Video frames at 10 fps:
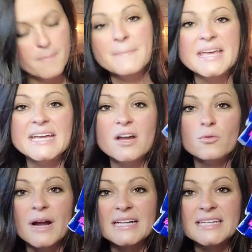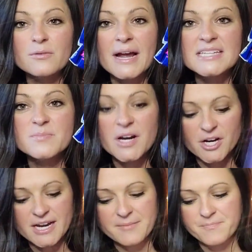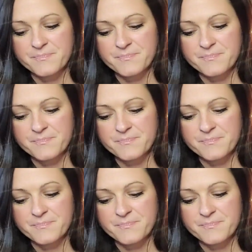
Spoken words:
Big Rally Raspberry